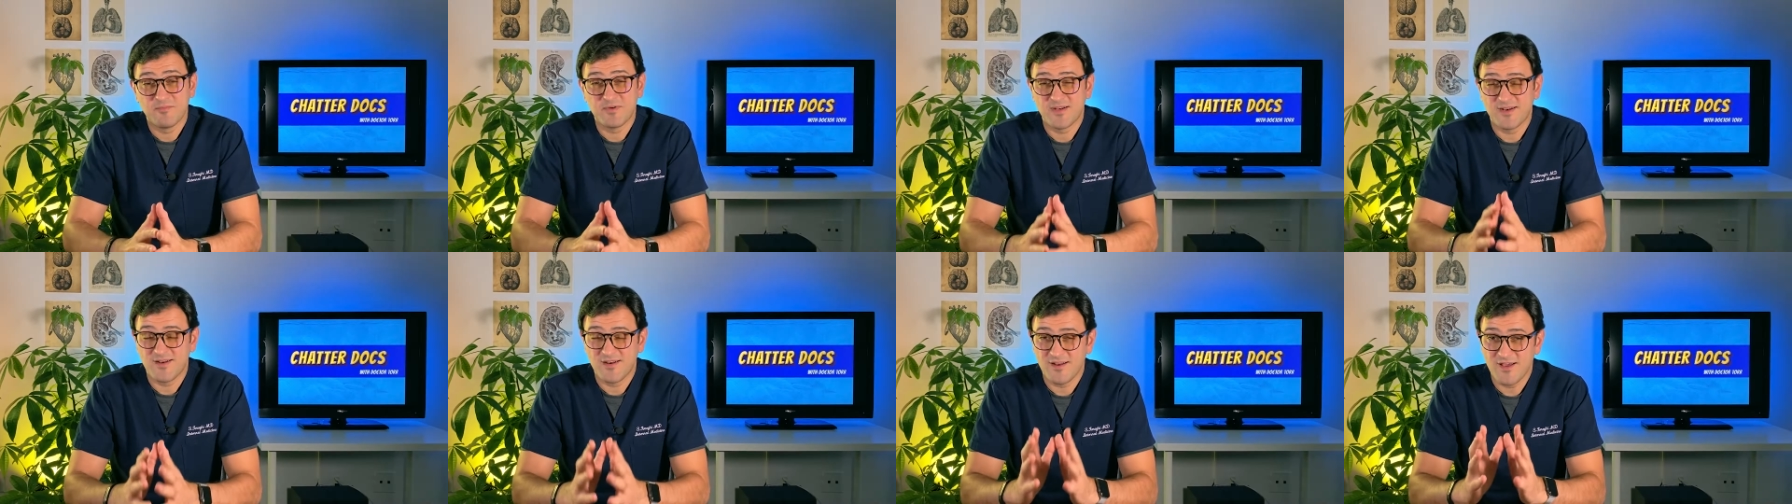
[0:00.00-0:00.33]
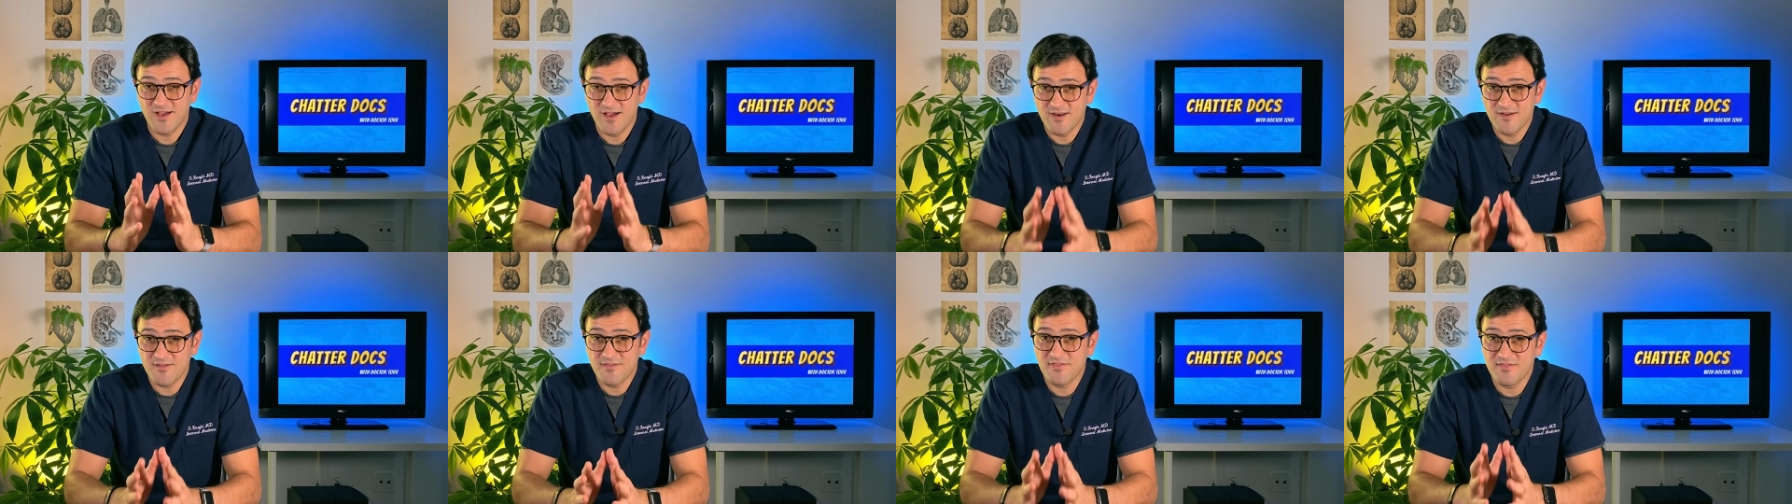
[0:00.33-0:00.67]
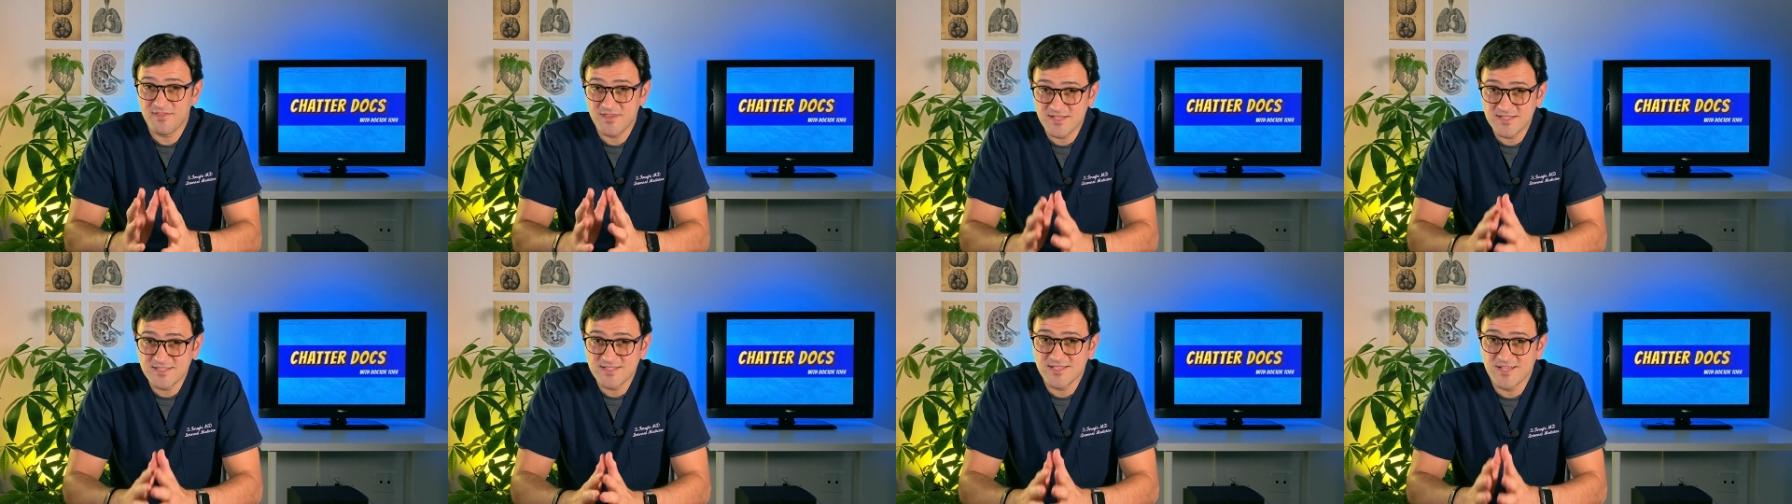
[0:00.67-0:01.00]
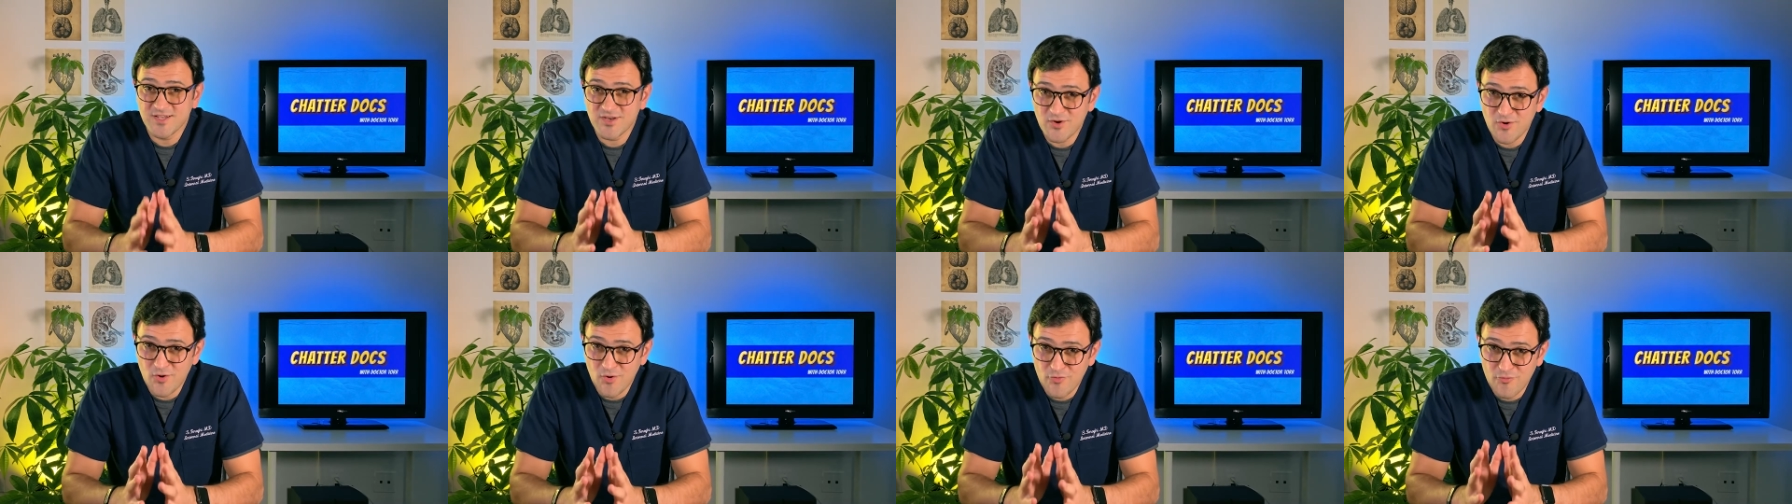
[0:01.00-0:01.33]
But a lot of things
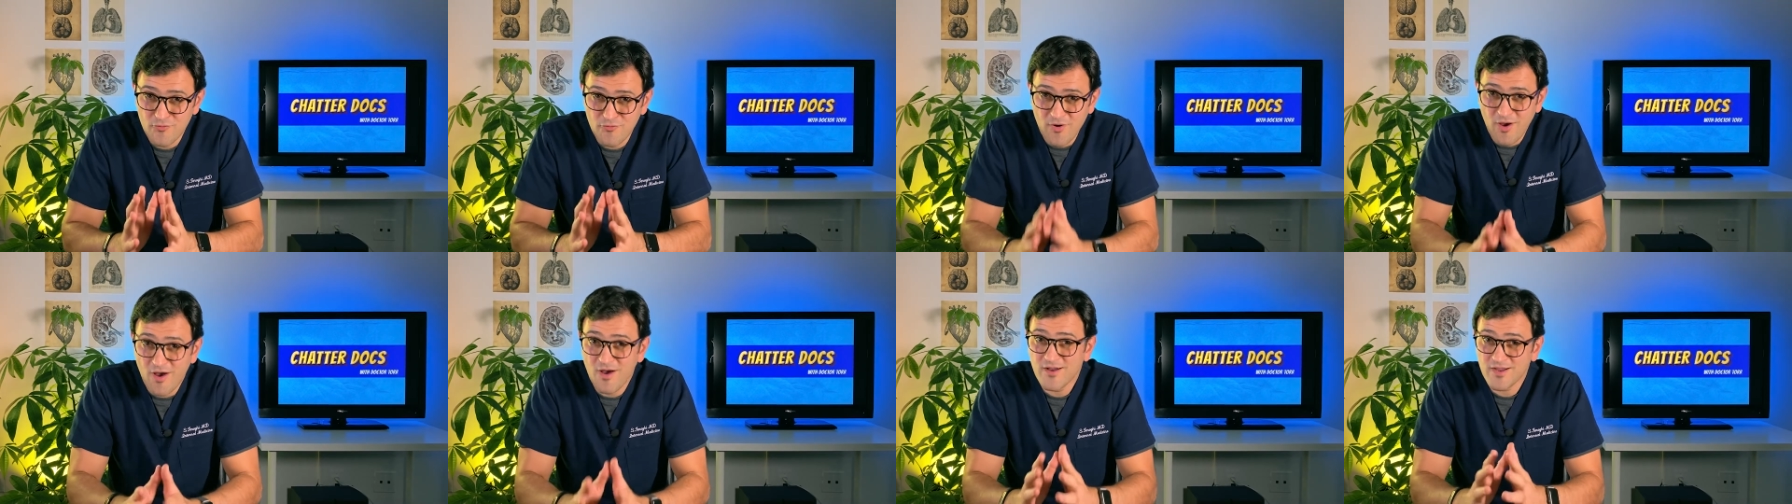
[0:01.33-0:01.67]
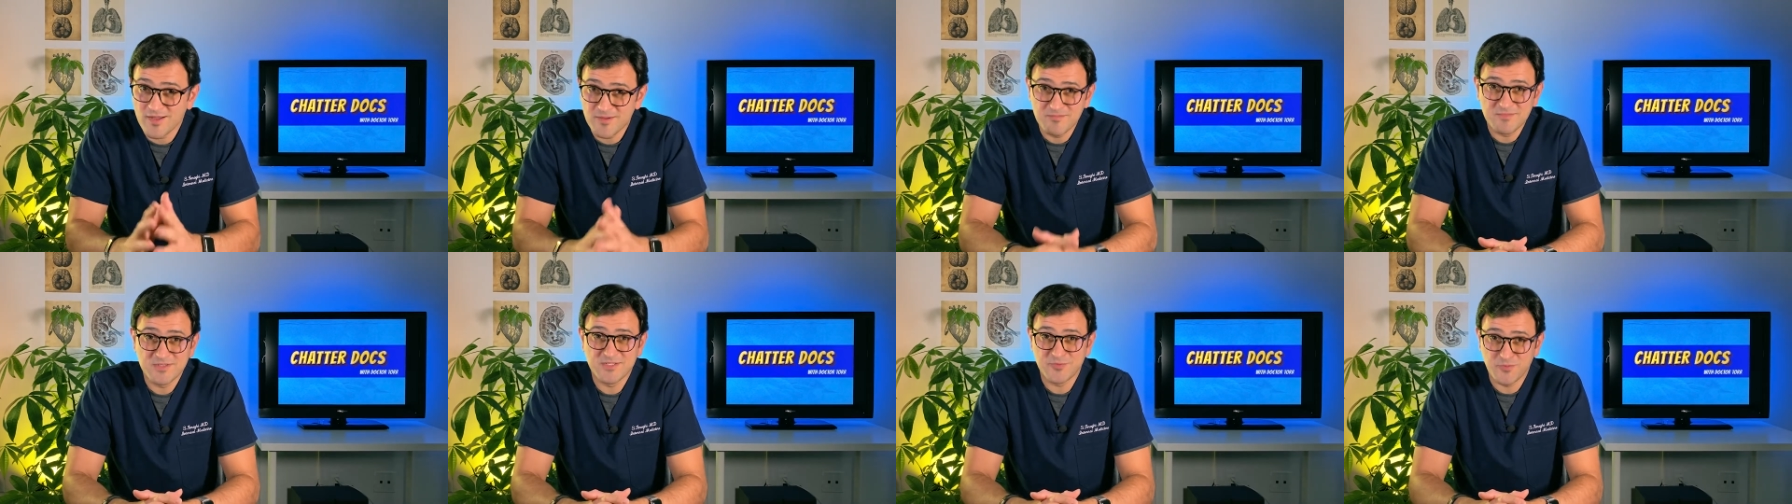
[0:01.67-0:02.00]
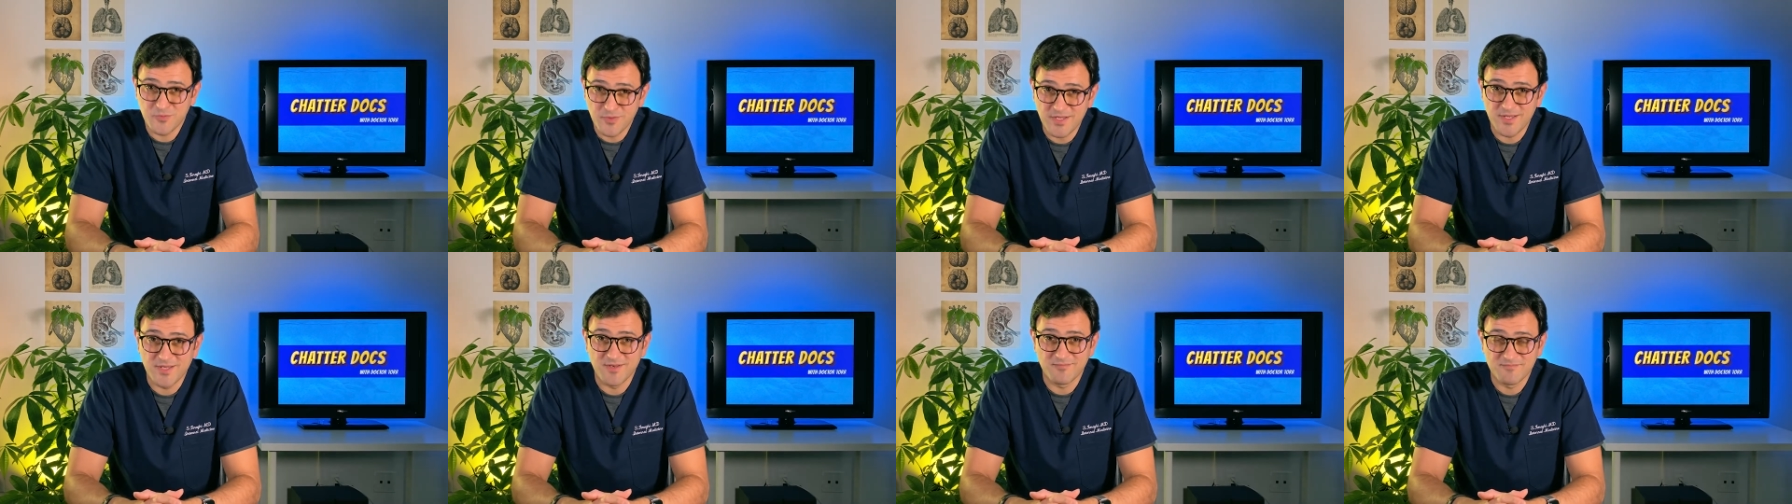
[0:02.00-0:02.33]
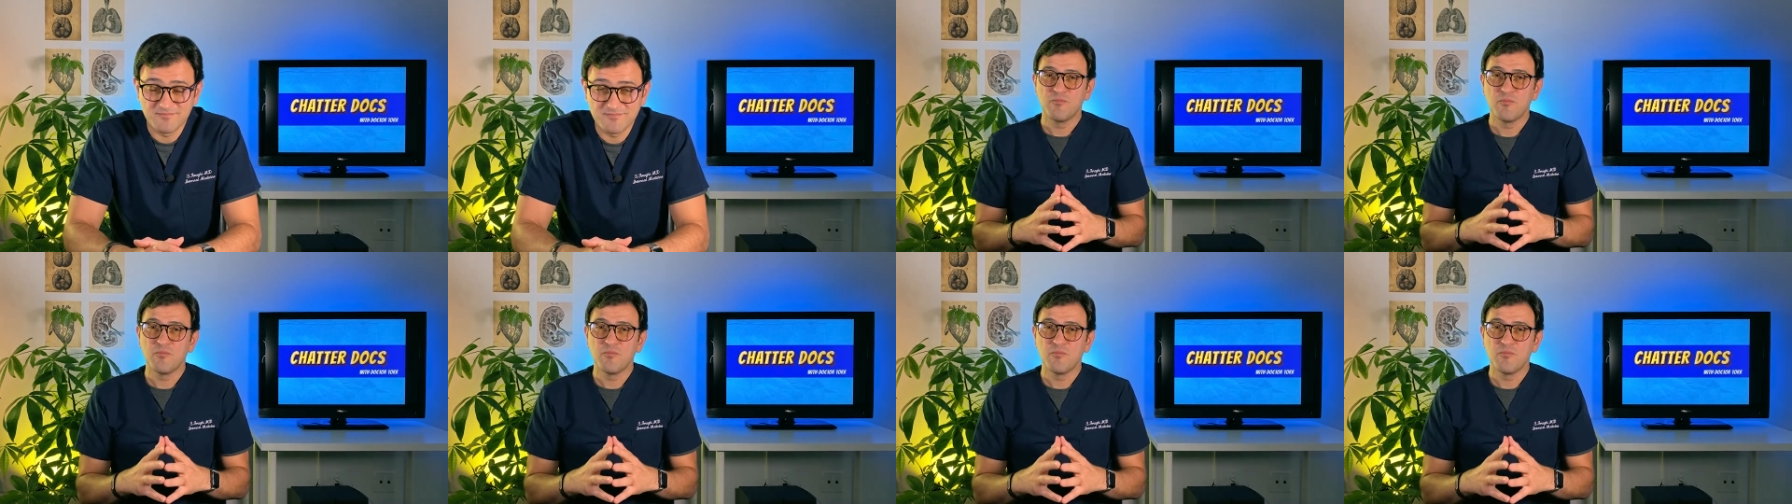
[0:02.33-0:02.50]
can go wrong in between.